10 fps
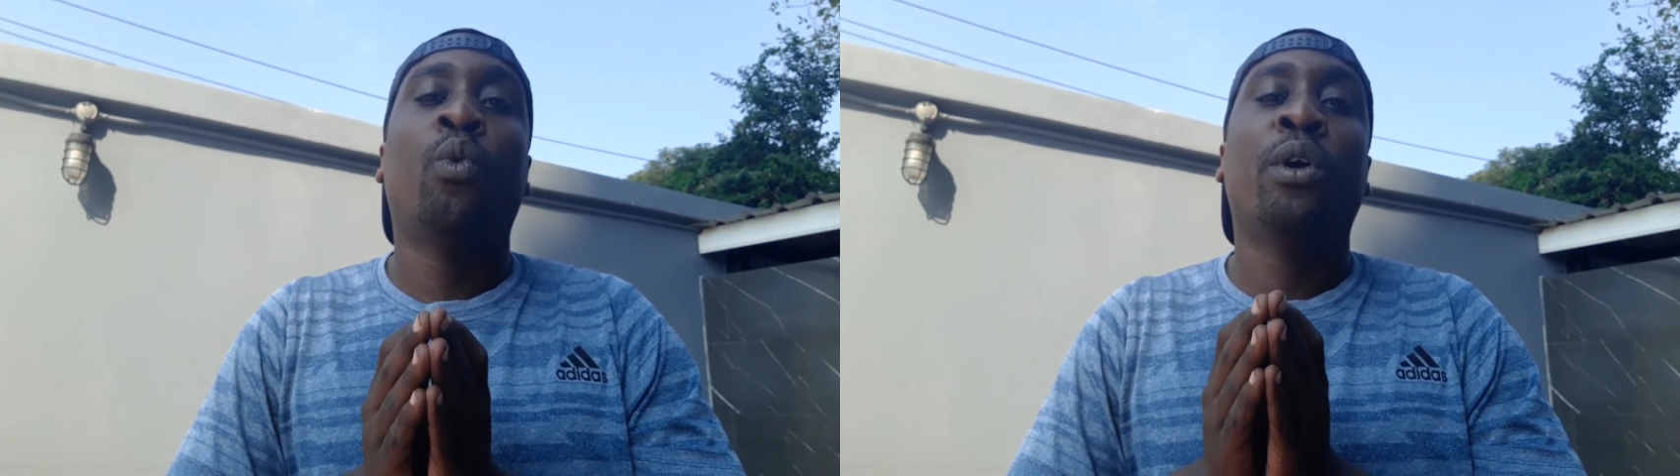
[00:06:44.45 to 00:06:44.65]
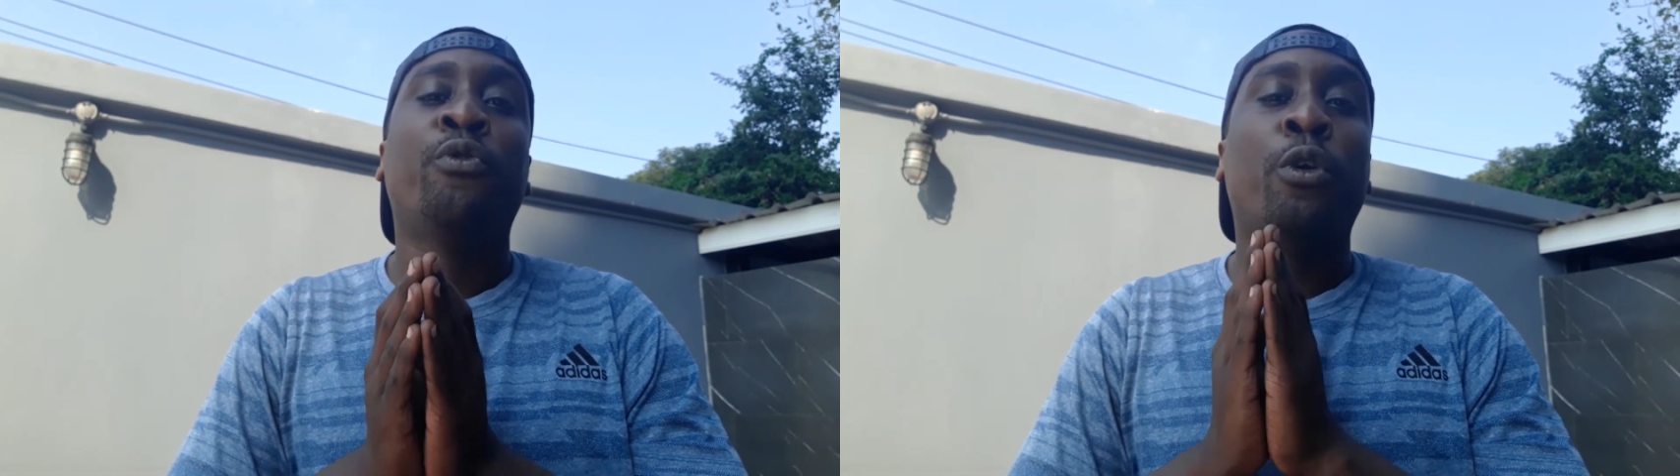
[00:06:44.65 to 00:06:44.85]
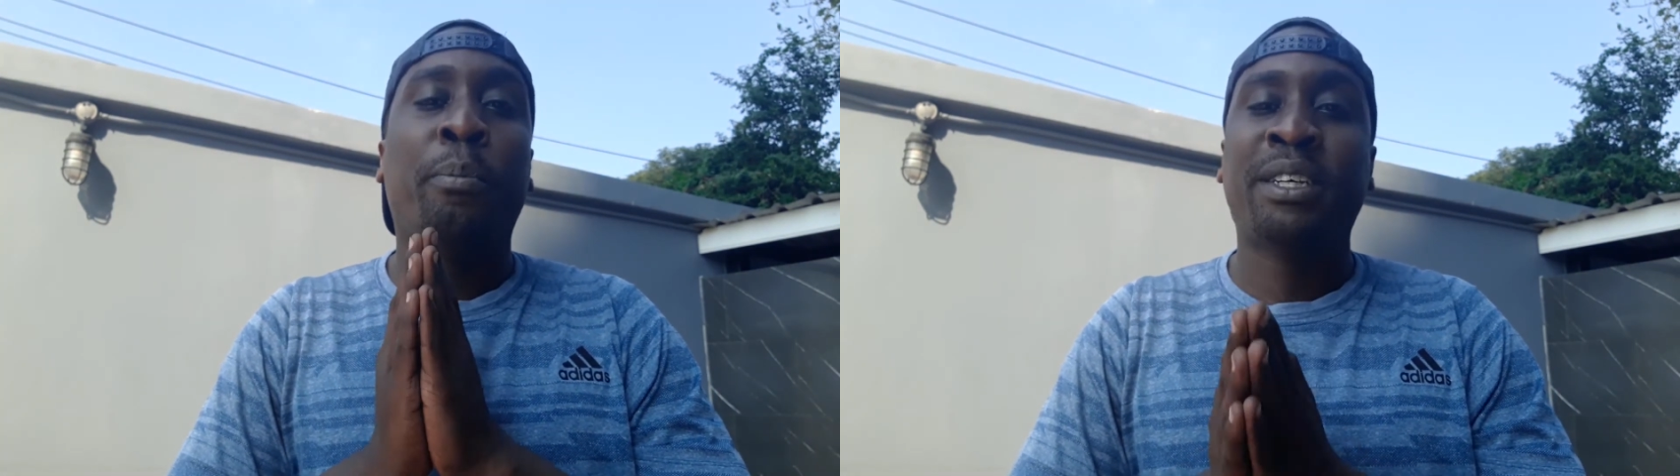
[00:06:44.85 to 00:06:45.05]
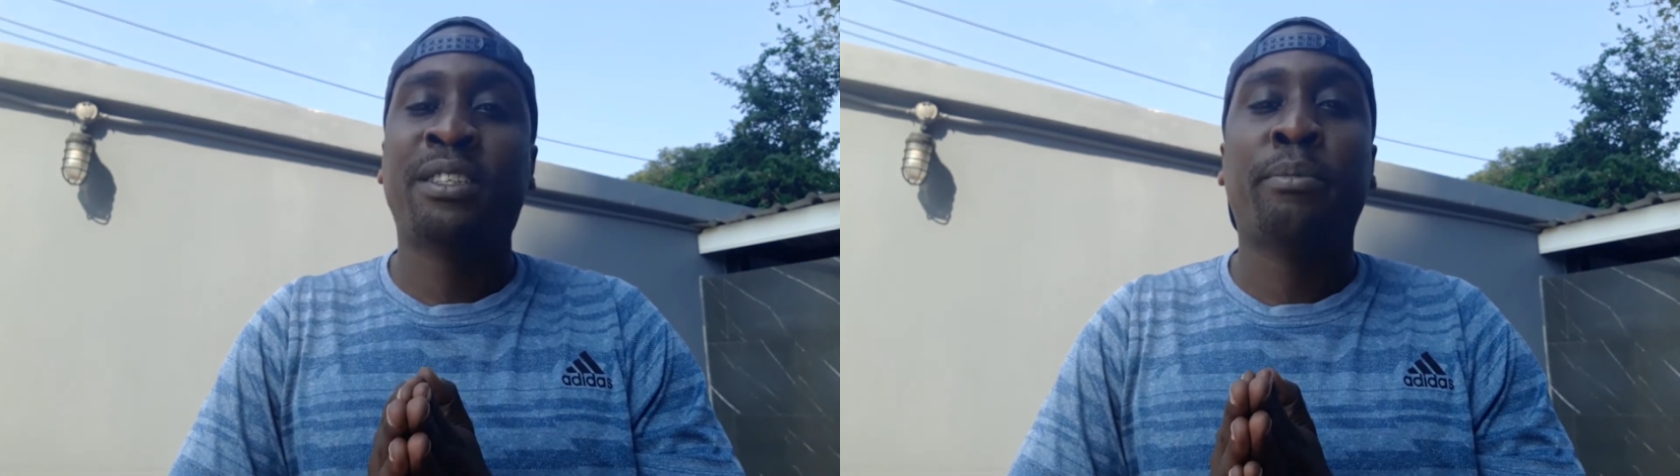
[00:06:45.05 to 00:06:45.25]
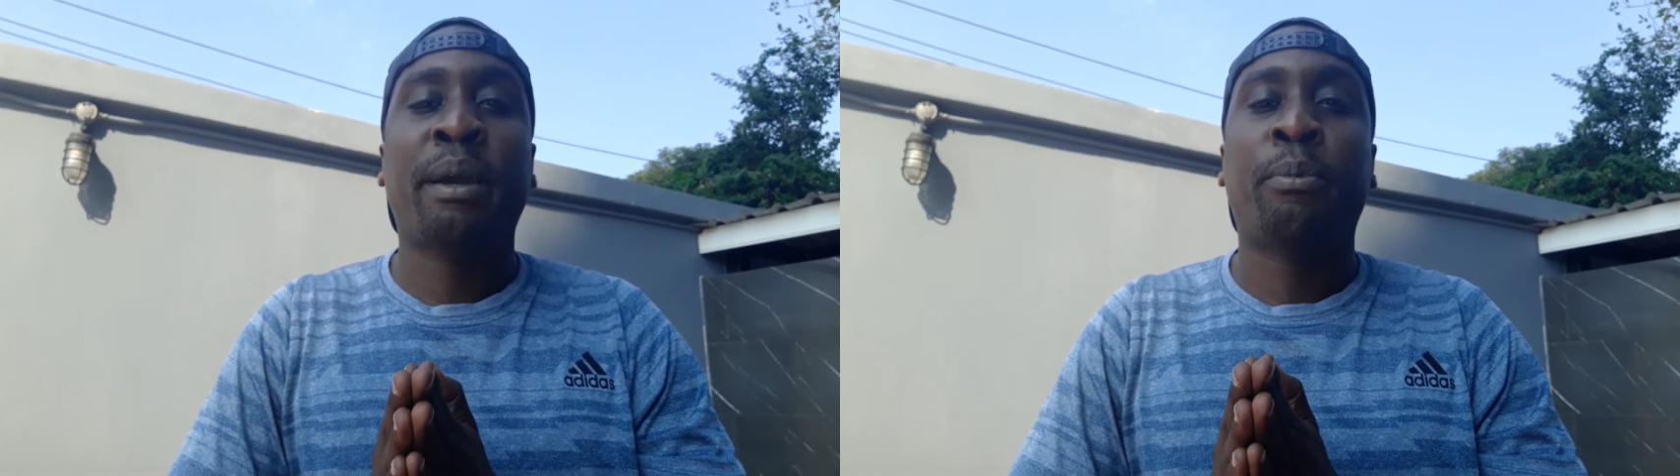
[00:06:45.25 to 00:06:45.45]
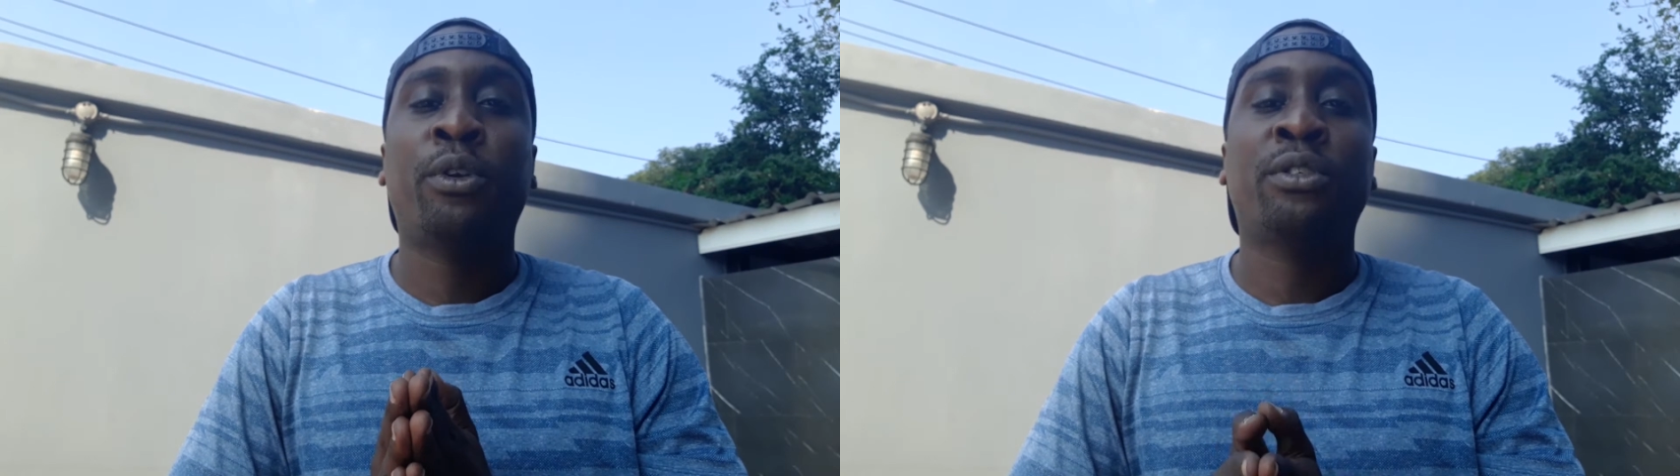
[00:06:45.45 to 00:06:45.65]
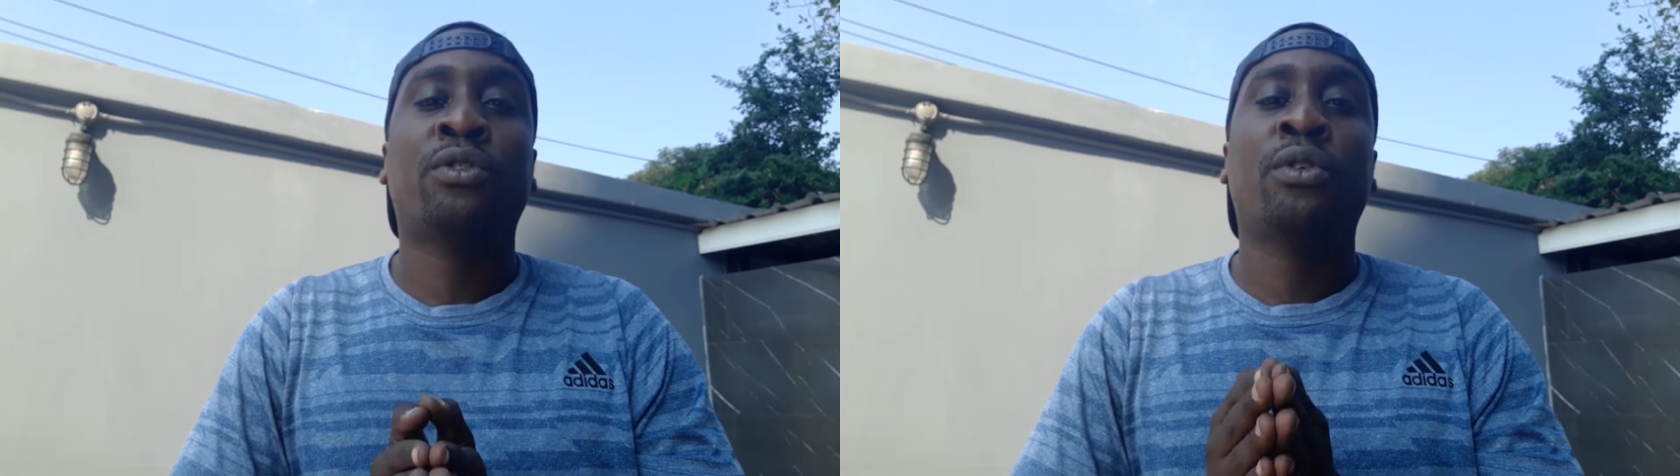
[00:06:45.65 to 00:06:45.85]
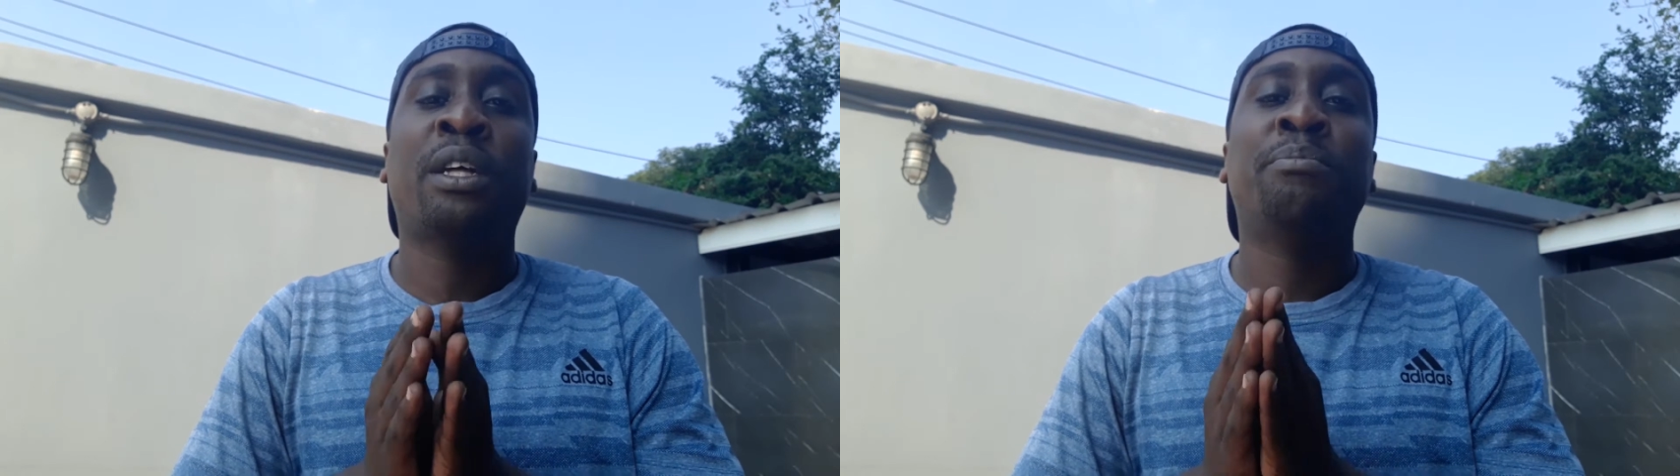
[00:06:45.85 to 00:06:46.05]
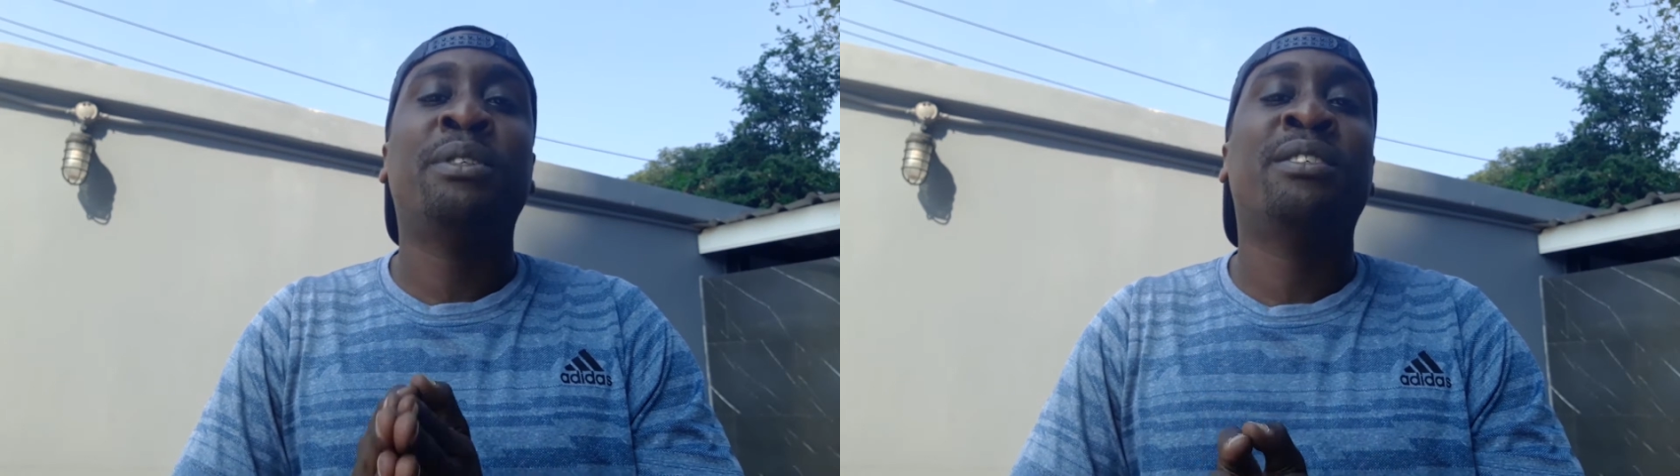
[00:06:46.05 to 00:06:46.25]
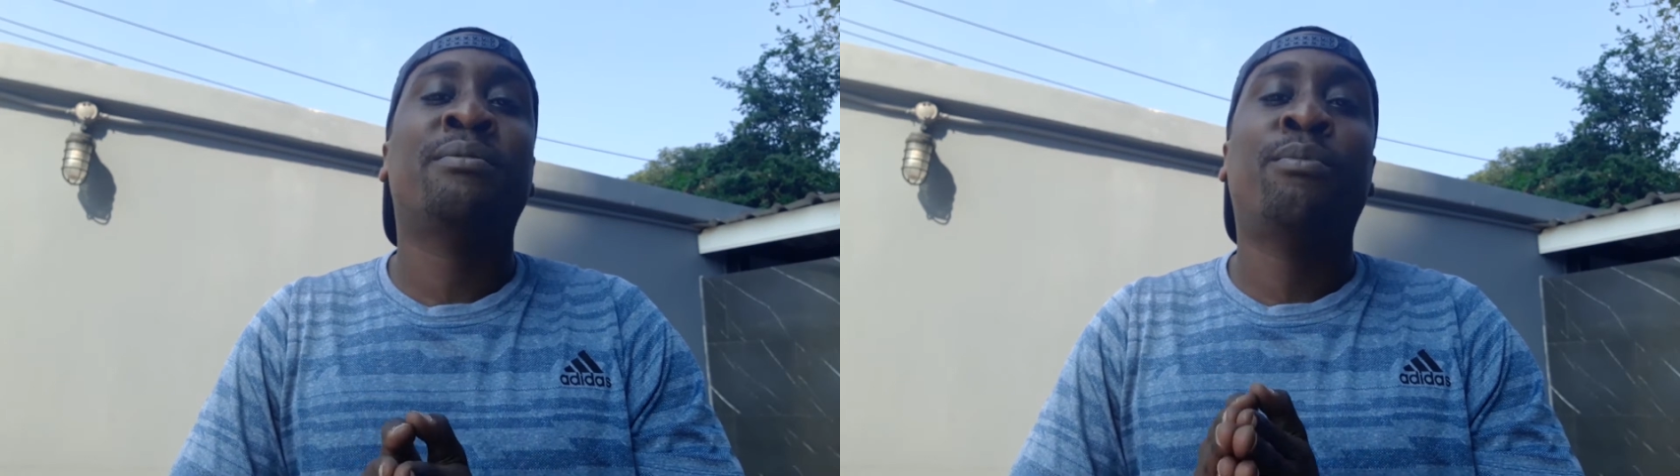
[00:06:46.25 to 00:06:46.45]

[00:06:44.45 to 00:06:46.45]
if you're busted by police, so that means